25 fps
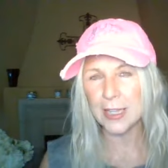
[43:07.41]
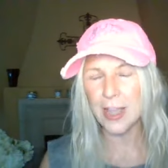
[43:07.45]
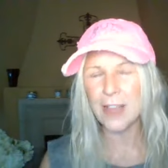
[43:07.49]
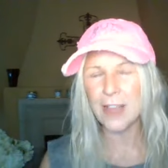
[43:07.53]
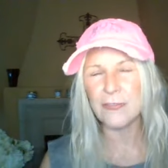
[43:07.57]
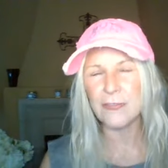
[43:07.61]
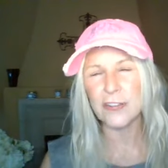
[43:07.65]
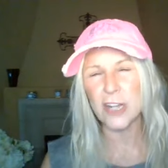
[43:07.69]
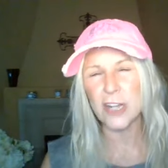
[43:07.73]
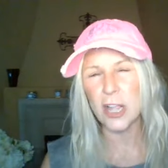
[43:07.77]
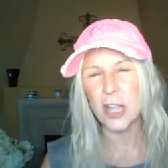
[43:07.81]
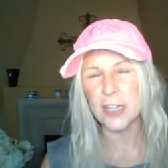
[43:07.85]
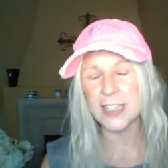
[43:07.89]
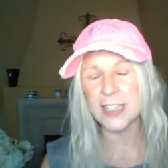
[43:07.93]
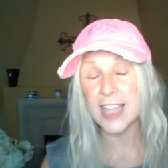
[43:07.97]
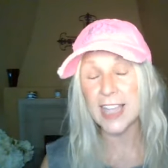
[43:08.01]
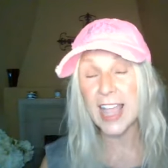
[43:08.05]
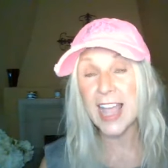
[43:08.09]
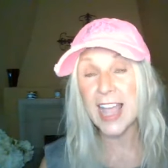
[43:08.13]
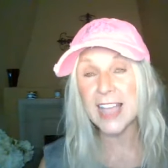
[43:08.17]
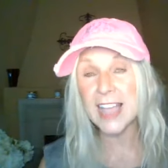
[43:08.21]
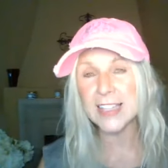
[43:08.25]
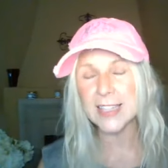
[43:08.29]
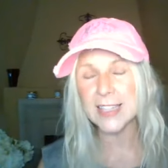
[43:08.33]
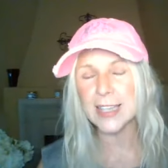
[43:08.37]
I forgot to
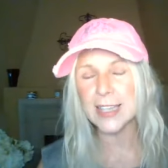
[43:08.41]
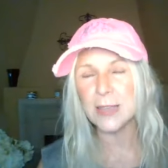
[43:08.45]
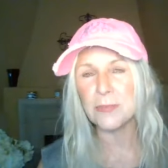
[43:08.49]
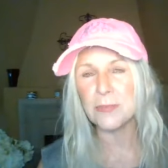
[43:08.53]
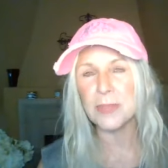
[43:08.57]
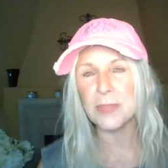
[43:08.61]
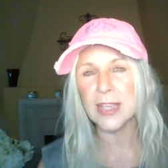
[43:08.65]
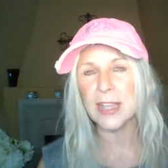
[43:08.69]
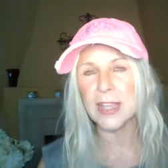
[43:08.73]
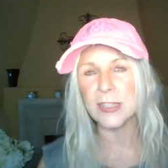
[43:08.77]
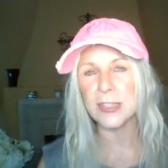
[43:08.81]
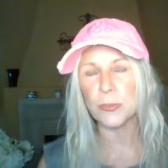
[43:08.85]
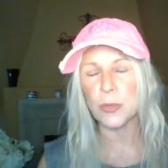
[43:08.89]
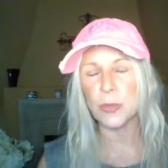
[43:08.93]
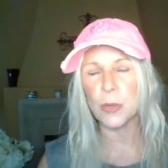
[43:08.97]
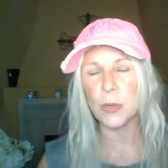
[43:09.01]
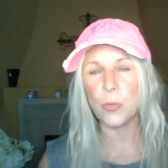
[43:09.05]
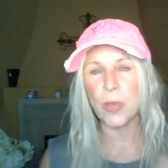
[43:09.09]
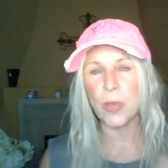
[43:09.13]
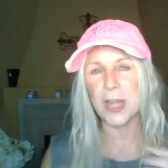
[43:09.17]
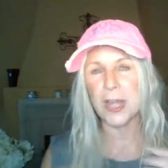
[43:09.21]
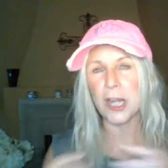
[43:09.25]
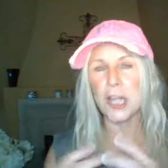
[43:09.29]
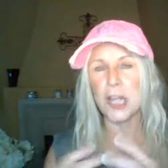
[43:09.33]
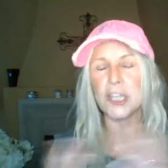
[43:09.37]
ask him because we
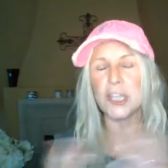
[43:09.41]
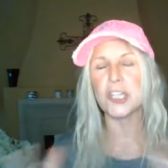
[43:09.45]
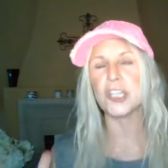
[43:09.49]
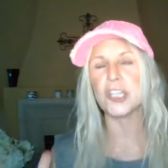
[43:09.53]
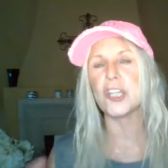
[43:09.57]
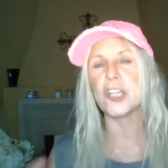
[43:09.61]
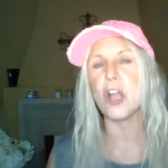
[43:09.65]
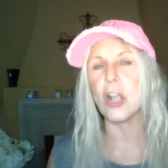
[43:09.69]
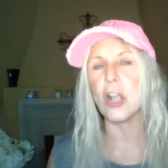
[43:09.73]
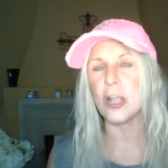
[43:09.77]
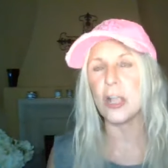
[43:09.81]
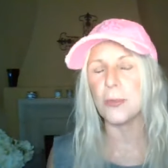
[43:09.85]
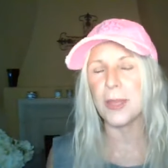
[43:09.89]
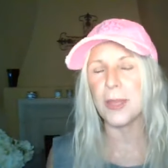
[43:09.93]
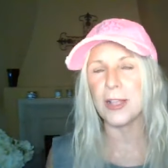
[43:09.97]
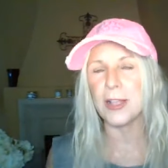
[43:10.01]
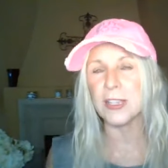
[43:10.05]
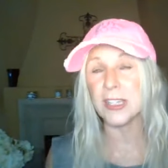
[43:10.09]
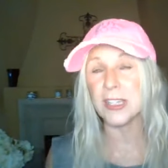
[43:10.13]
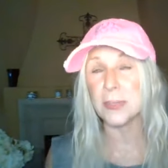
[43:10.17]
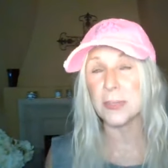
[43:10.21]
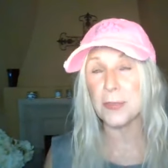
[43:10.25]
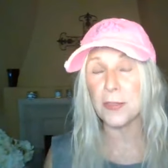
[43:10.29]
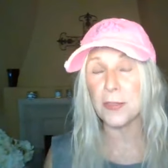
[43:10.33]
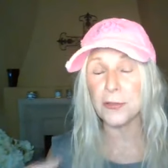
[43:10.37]
went on to talk
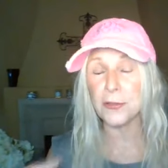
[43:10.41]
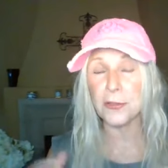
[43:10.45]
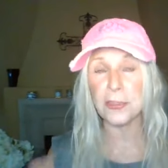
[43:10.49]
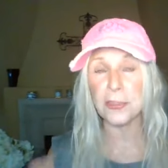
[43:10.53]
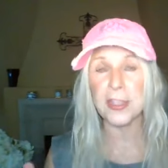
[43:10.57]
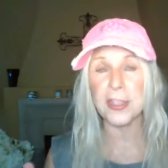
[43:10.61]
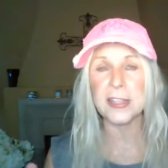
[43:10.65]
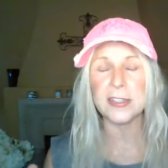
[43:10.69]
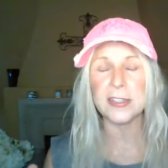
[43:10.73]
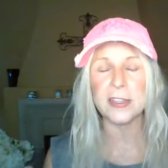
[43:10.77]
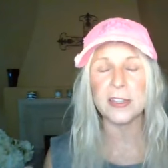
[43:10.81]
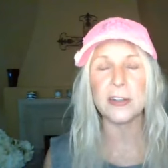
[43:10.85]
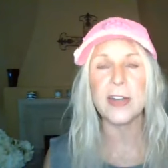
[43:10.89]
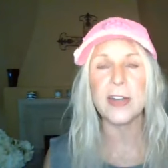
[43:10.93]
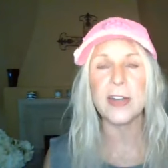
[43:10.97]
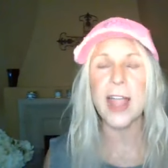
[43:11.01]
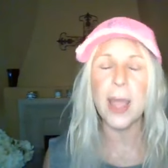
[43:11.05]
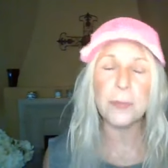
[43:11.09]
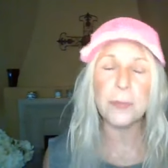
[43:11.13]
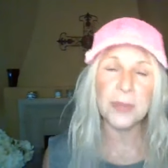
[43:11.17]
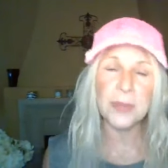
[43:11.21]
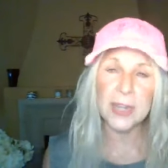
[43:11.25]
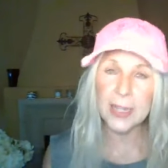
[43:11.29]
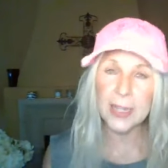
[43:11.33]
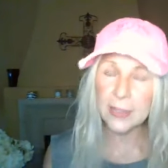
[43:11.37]
about some other things that are
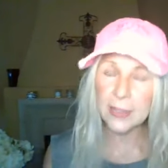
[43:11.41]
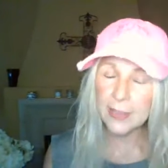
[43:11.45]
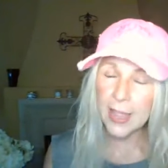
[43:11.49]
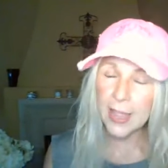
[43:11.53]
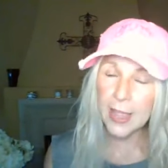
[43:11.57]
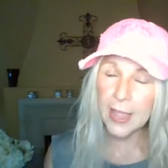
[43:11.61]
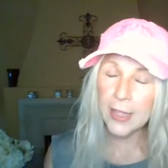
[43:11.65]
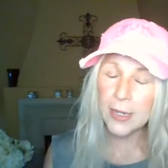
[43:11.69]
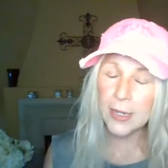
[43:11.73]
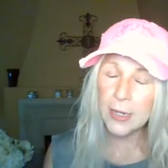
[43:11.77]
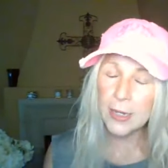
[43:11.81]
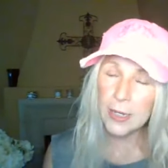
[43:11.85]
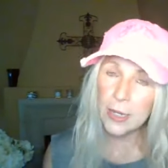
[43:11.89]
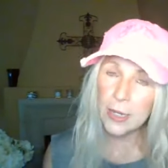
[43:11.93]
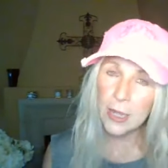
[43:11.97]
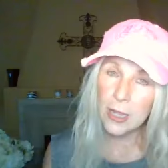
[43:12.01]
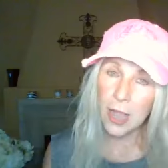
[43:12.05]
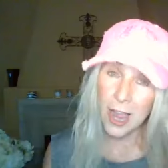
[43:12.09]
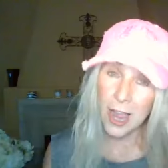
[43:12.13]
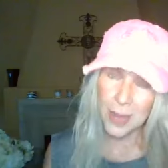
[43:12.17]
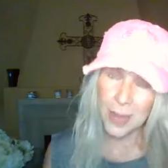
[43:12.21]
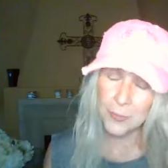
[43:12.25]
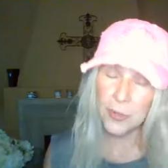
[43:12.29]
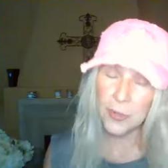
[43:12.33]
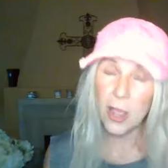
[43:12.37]
happening that
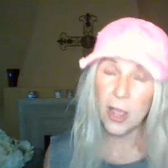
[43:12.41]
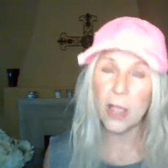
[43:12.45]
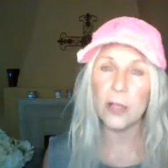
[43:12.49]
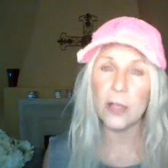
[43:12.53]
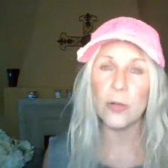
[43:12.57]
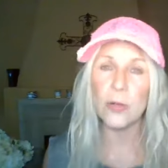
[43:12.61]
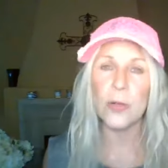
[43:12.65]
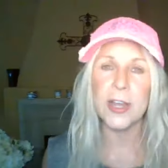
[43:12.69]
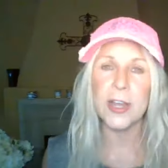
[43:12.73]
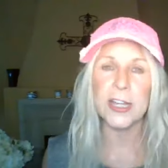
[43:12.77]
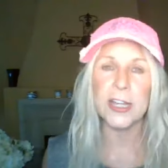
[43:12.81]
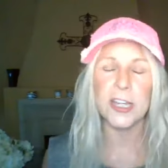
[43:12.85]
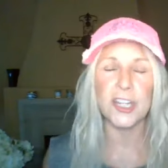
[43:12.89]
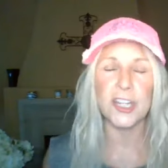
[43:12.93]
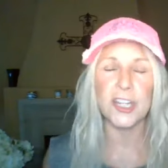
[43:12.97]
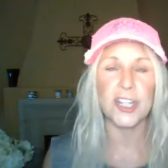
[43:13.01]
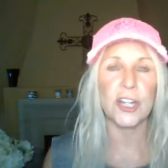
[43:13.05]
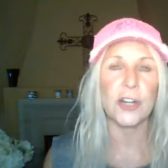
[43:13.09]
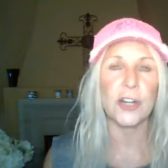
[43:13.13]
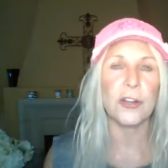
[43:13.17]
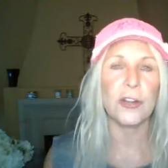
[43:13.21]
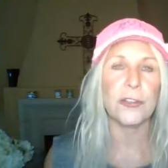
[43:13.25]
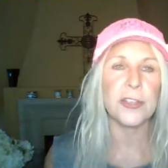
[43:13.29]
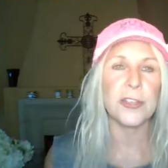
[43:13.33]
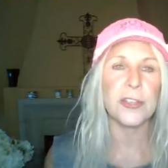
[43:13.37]
I'm not going to
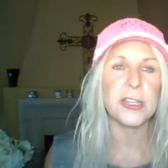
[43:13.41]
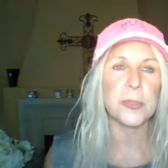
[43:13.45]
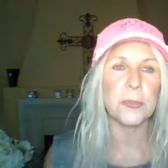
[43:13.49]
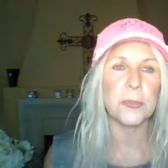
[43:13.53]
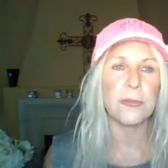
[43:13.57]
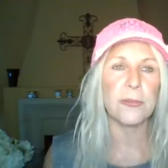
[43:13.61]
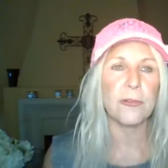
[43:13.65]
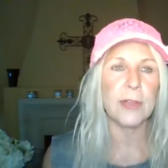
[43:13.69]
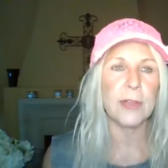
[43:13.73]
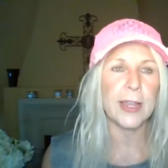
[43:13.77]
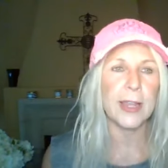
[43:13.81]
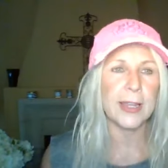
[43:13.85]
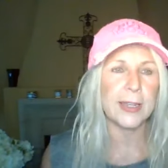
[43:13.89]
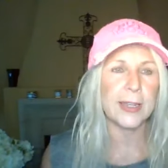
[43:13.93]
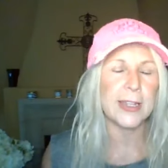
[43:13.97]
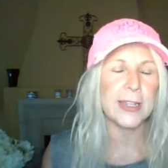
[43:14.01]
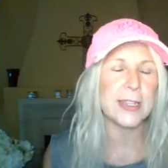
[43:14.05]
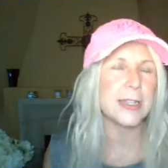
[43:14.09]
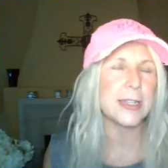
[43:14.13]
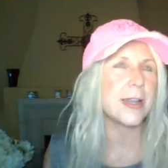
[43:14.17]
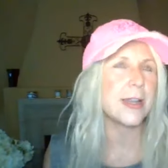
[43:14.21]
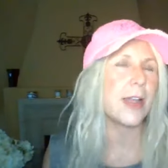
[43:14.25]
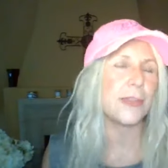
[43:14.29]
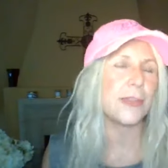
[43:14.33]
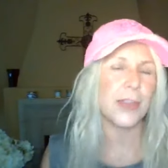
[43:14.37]
share at this point.
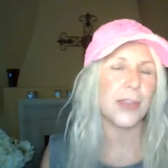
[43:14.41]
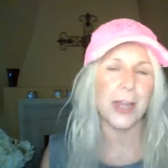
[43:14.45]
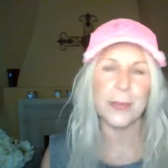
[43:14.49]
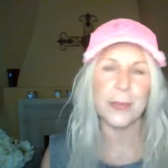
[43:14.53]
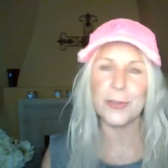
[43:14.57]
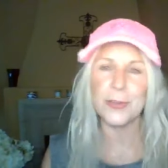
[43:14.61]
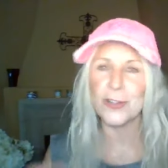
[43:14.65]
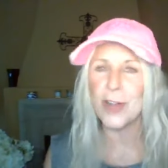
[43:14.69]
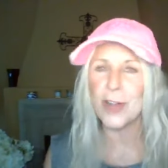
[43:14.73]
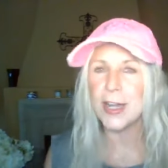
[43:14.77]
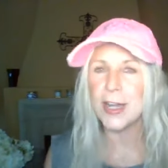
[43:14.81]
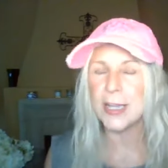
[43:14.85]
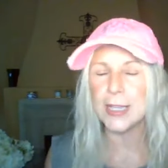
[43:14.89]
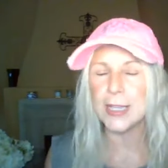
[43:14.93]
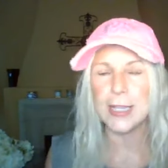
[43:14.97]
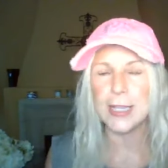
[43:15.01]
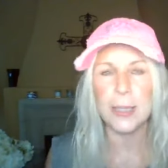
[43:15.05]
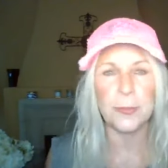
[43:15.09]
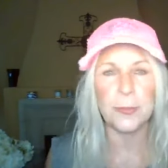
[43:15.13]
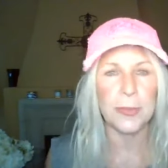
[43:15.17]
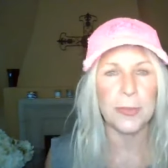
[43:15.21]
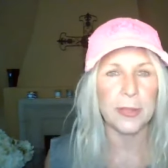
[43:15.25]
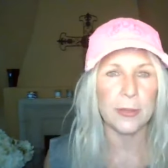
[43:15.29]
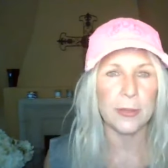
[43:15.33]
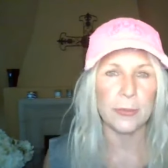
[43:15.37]
It's not that I'm trying to
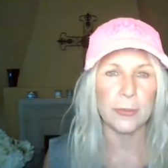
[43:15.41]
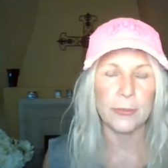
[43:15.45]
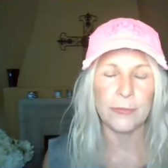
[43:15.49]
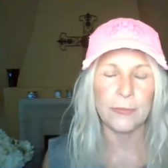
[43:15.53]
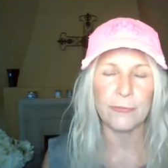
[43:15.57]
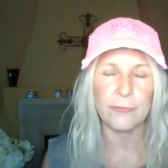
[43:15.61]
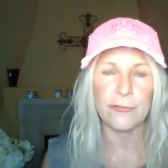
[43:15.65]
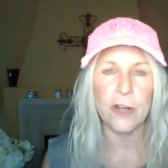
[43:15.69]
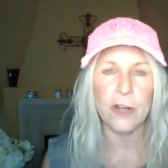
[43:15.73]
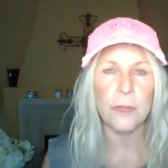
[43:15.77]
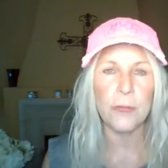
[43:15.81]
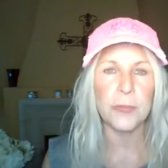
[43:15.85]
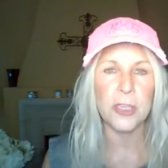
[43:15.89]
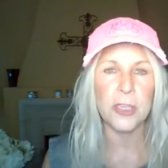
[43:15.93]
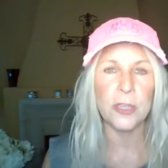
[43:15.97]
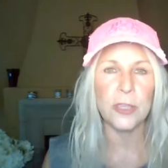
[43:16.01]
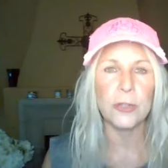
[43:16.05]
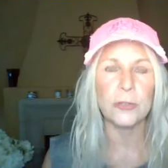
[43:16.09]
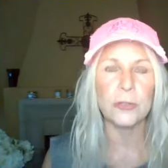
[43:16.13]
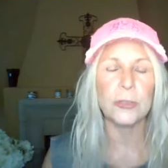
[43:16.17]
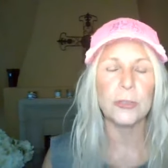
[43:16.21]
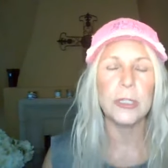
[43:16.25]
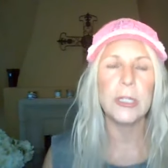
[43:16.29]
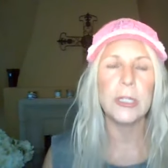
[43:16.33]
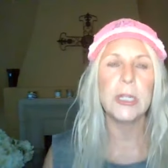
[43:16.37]
keep it from
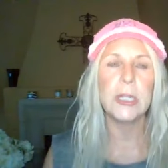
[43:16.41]
you.